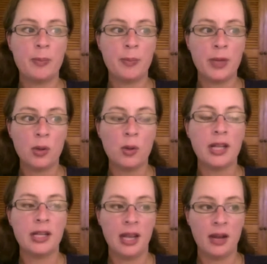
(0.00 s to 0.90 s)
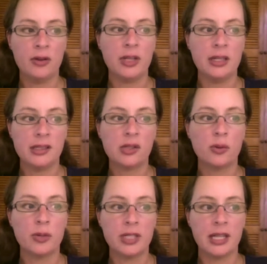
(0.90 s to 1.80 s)
pure and inherent in
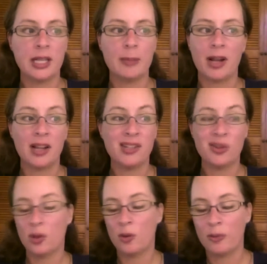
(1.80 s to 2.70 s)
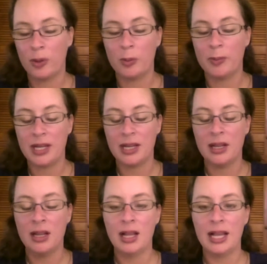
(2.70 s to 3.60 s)
storytelling, but I don't know if we would
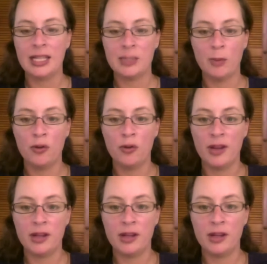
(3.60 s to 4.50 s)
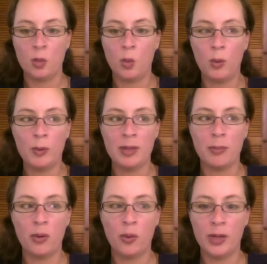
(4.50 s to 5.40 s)
be as motivated, or what would be the
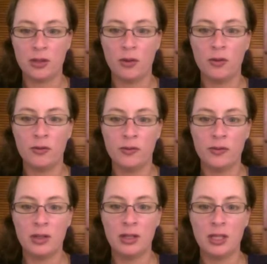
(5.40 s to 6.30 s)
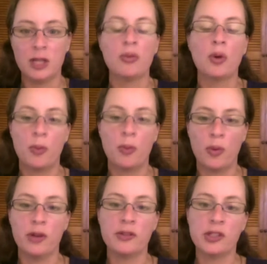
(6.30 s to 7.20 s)
broader
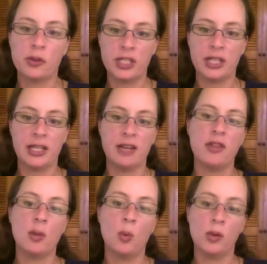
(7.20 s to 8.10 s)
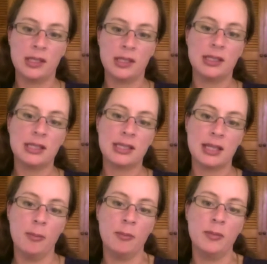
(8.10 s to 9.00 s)
point of storytelling if there wasn't
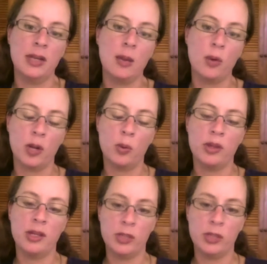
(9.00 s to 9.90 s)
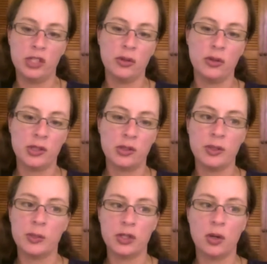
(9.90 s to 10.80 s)
some network within which those
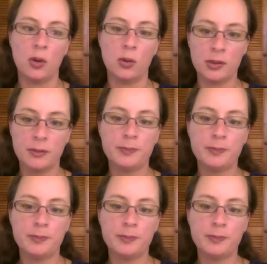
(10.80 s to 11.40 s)
stories were told.